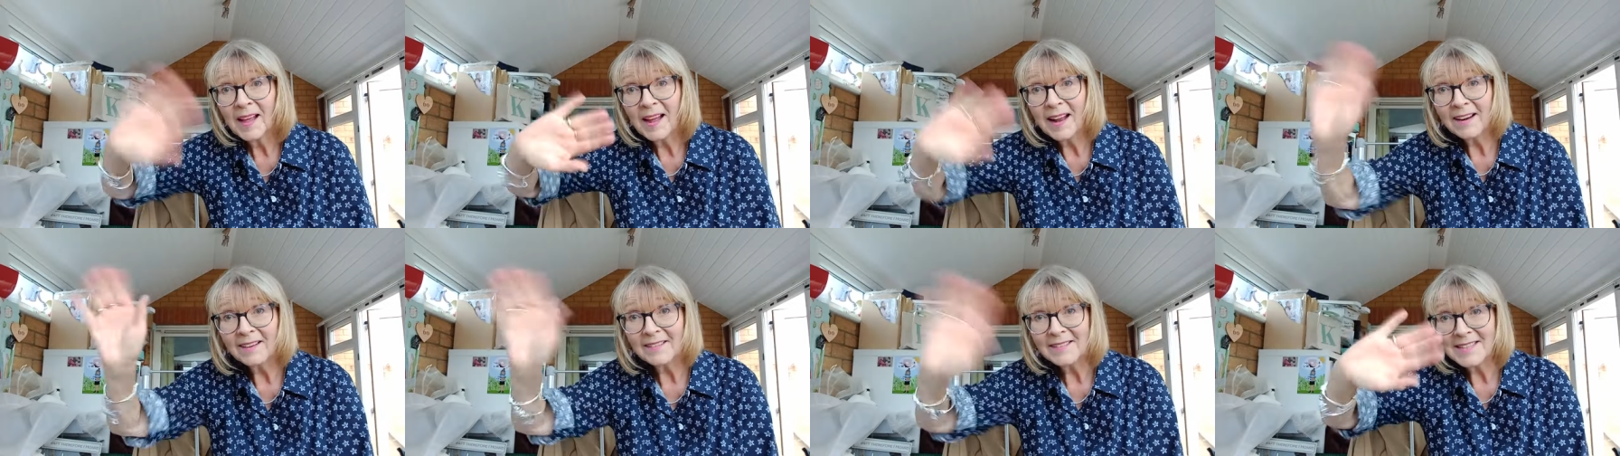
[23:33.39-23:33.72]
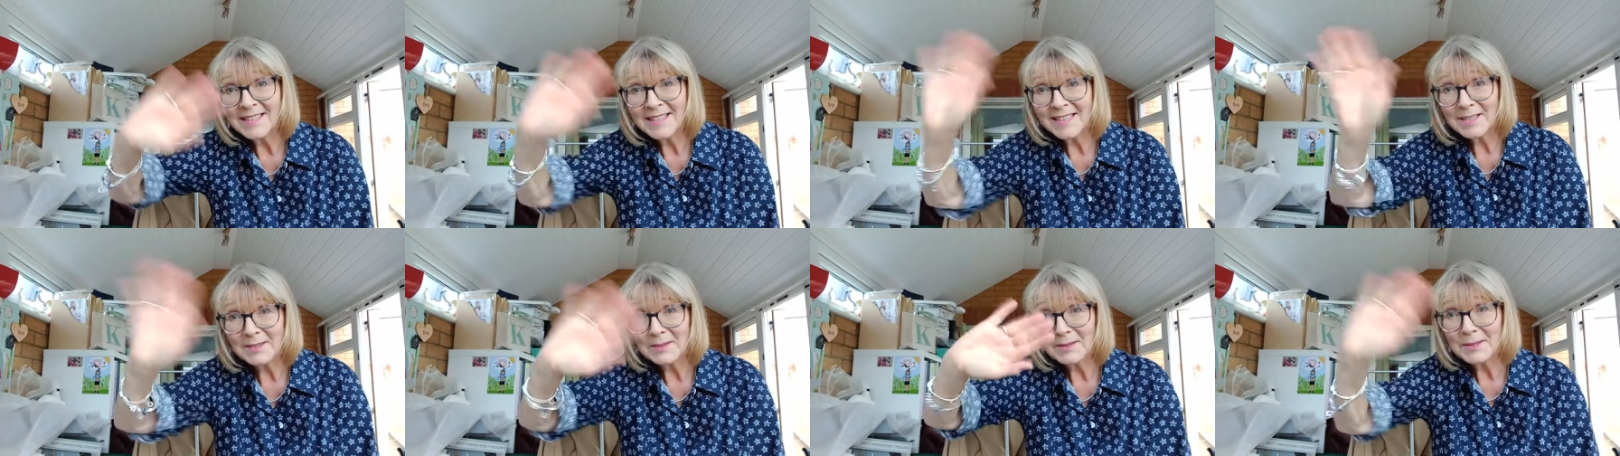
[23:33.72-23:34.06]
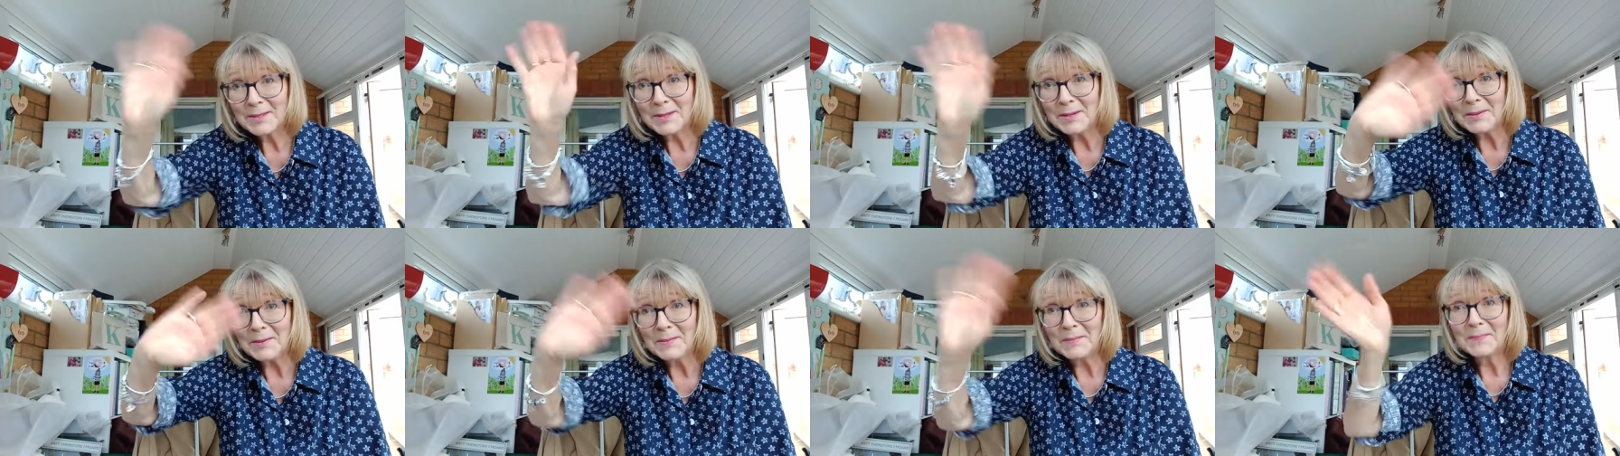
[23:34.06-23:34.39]
I'll see you
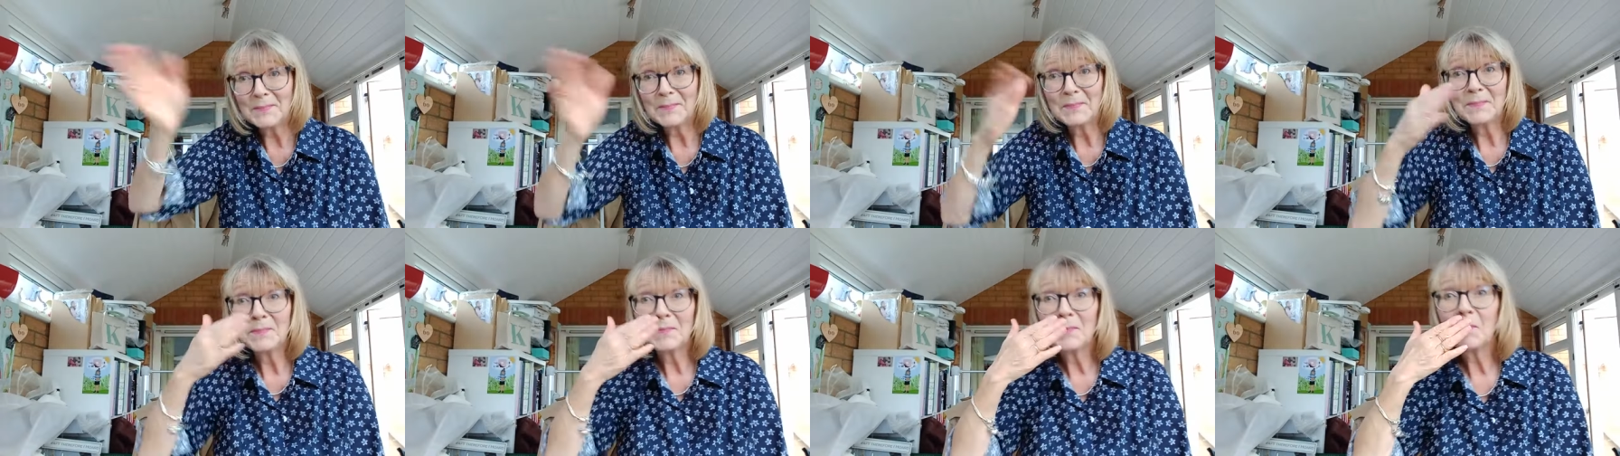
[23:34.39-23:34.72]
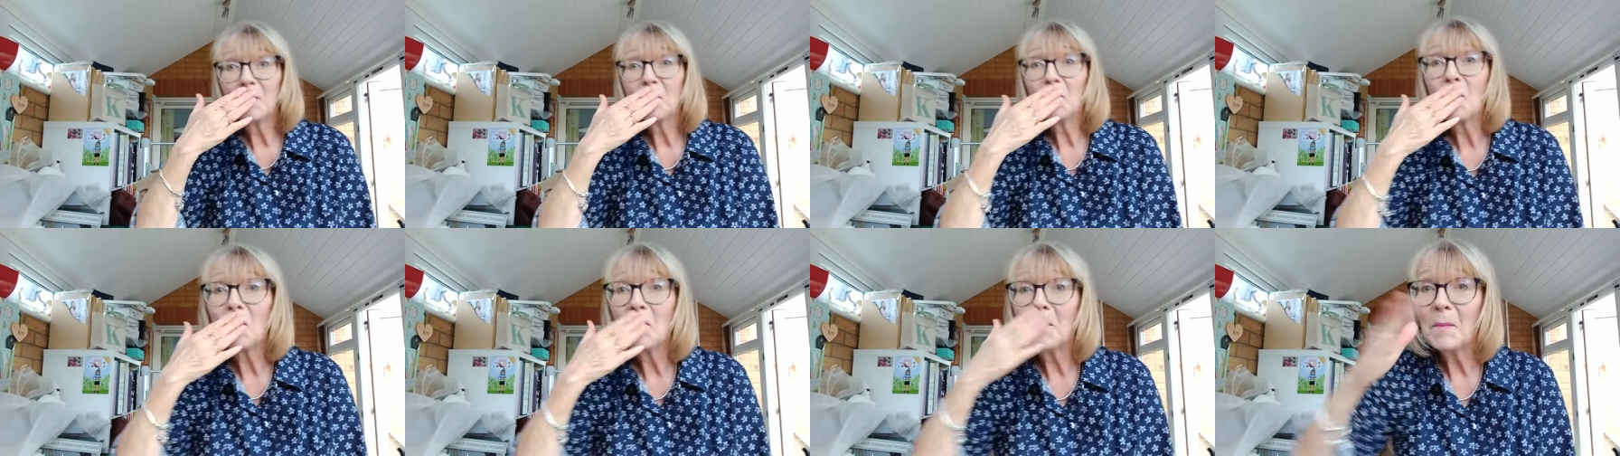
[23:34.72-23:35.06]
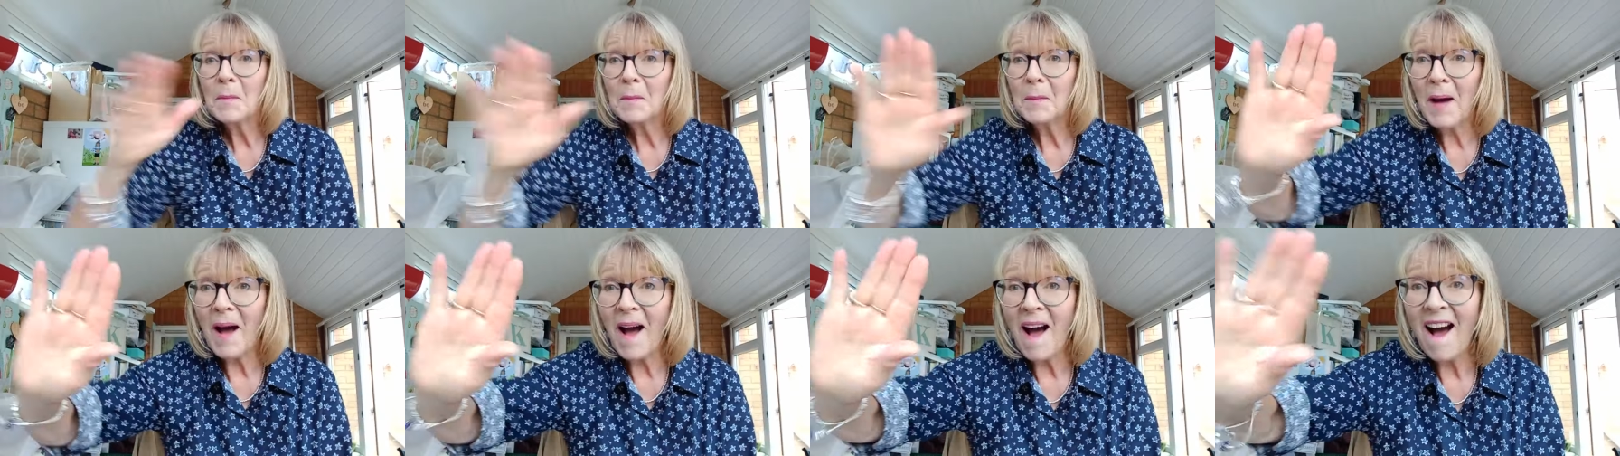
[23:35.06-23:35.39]
soon.
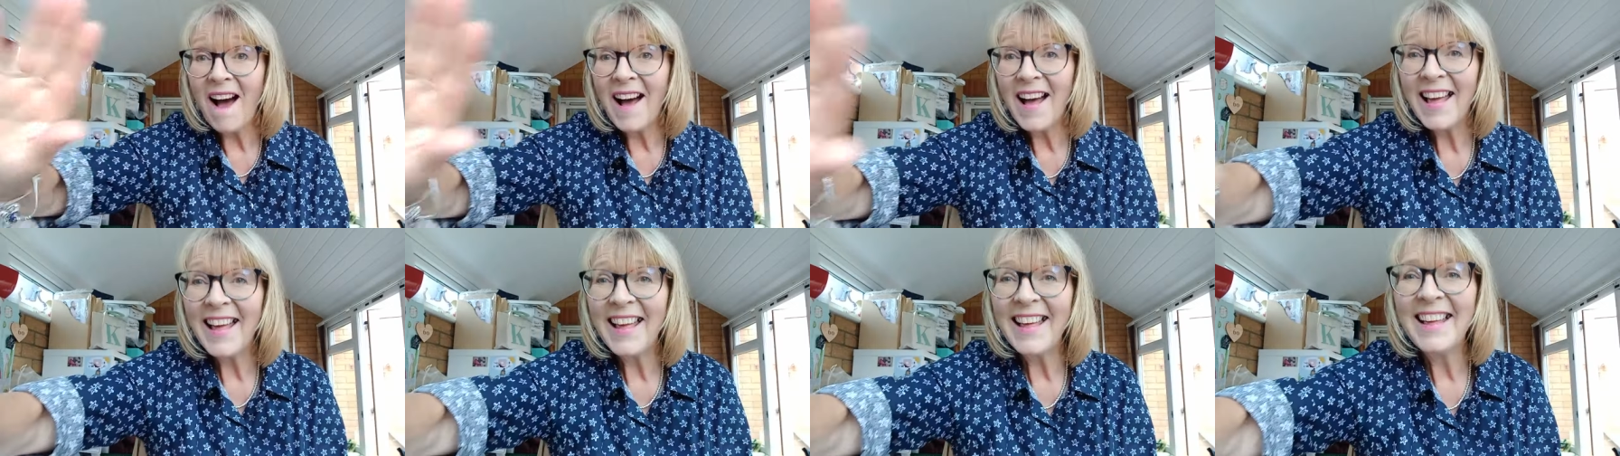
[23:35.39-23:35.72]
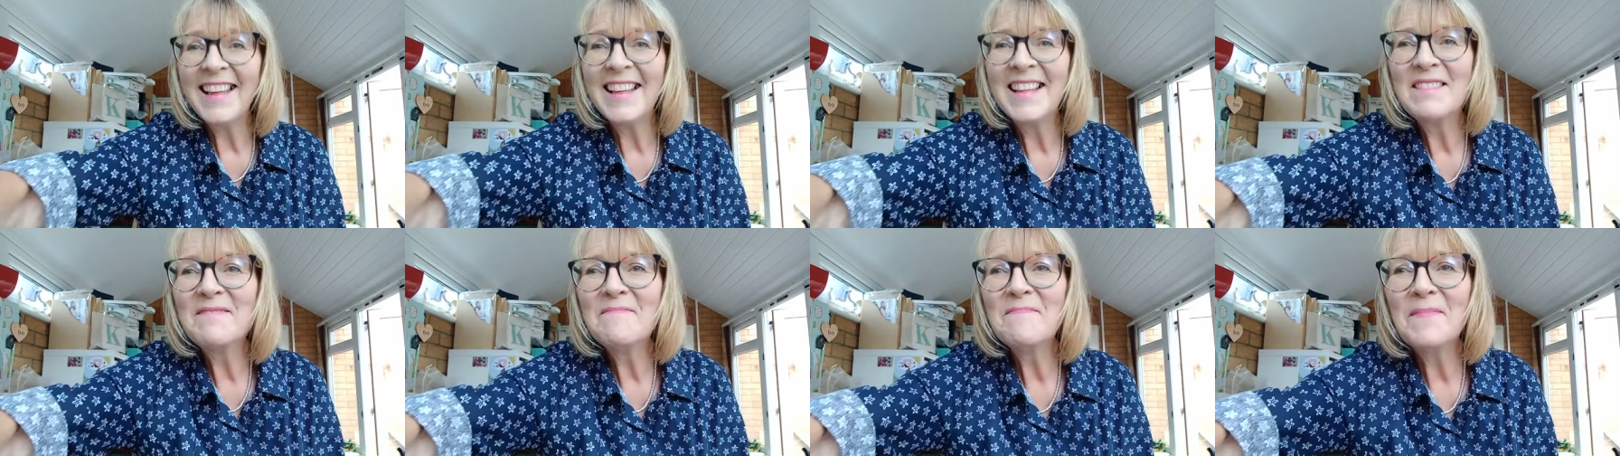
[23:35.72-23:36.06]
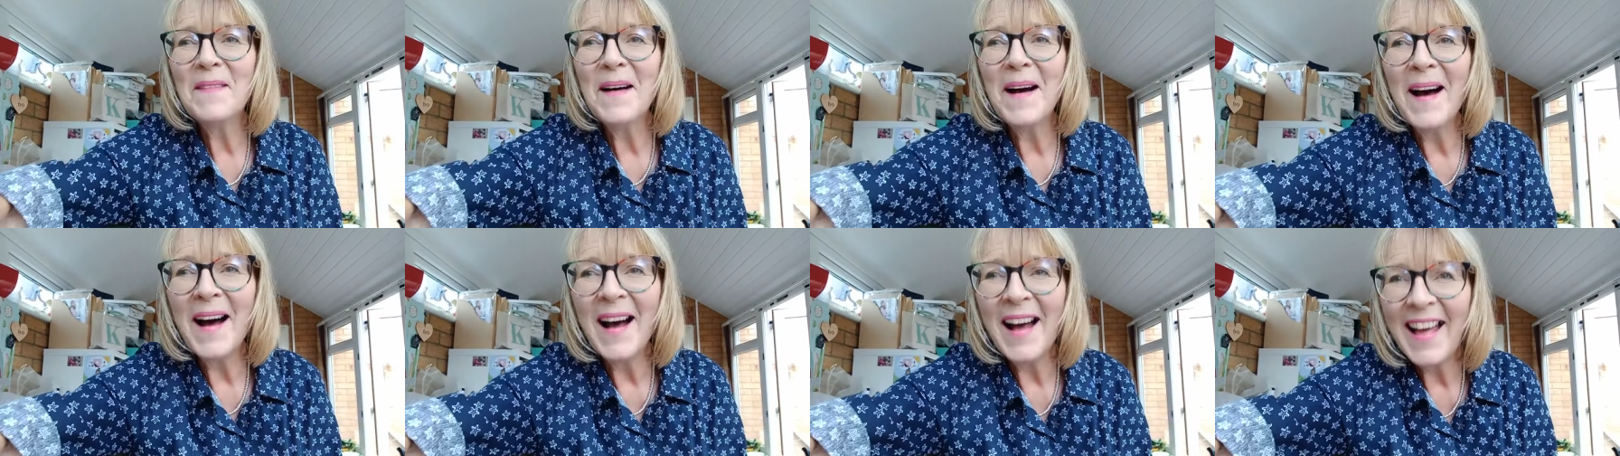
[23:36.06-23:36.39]
Bye.
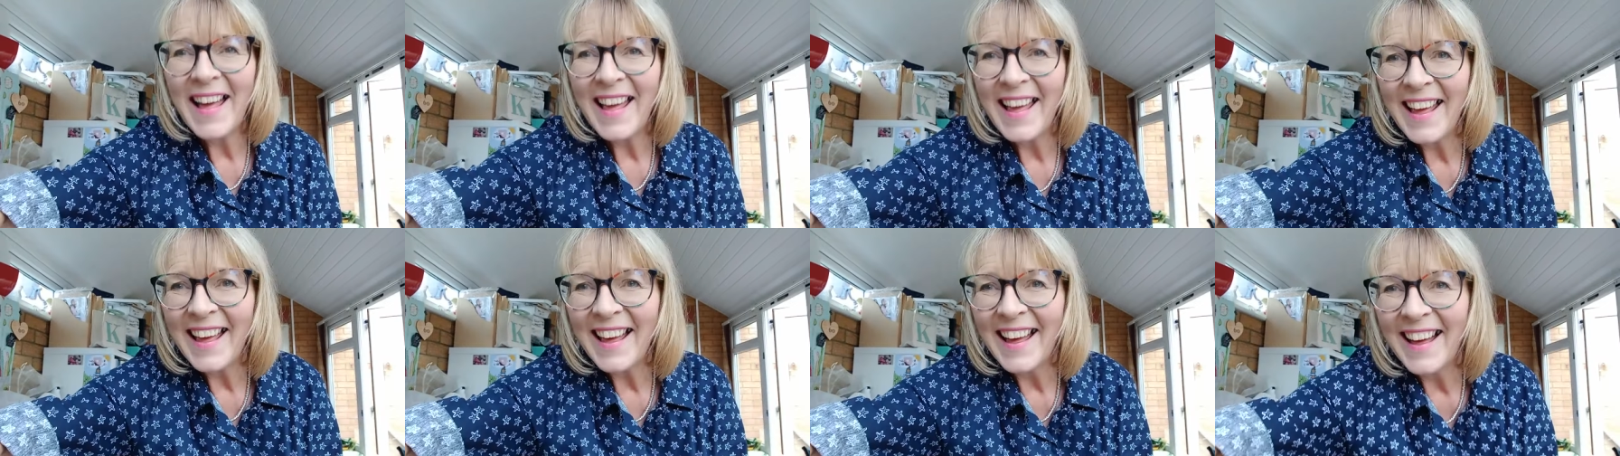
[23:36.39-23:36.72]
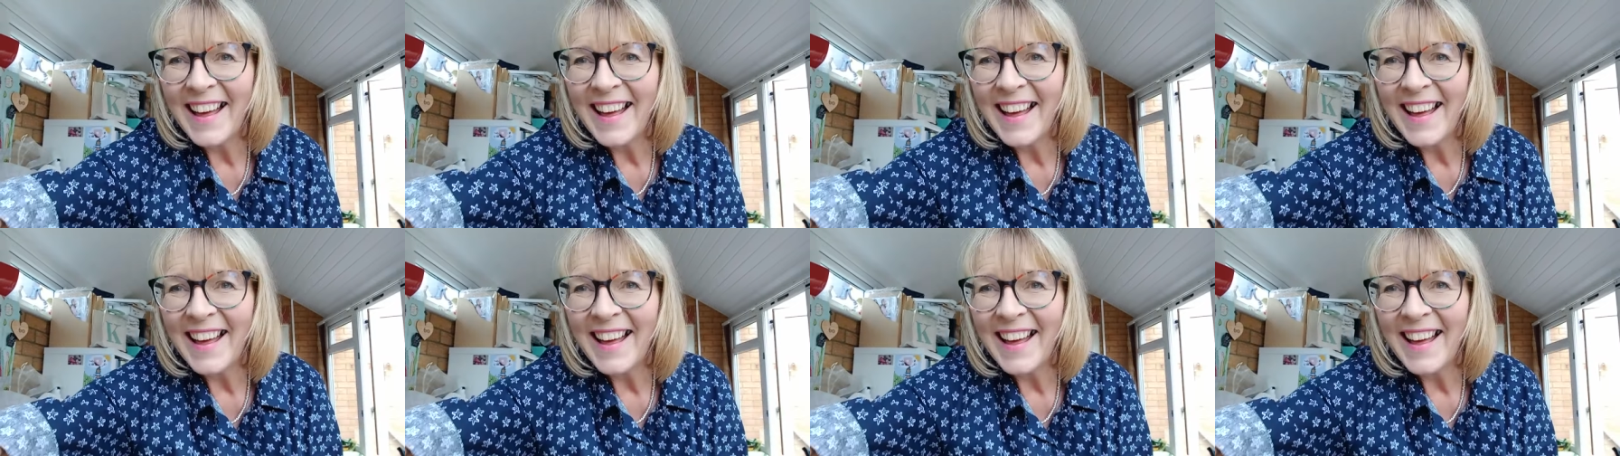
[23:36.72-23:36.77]
Bye.